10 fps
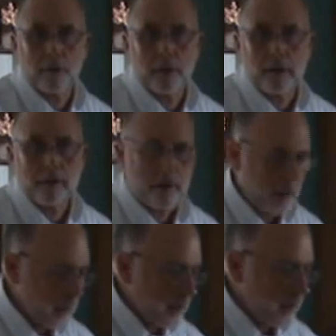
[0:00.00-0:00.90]
remedy
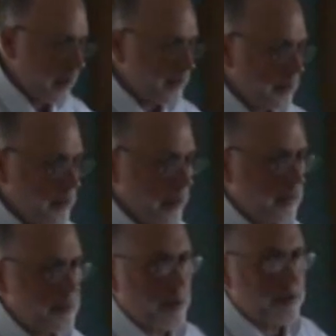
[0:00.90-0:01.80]
that
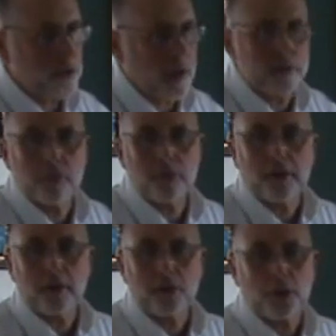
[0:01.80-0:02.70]
sometimes us chefs
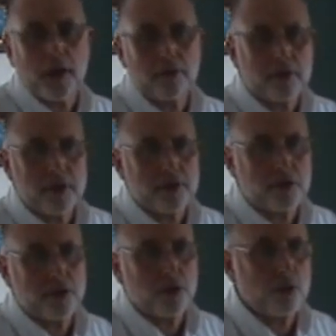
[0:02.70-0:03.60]
and meat cutters we have a
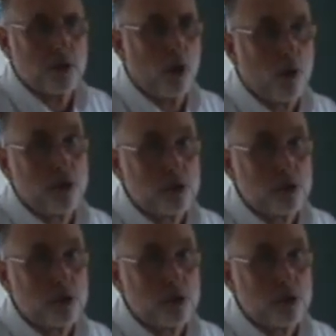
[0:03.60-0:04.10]
tendency to uh,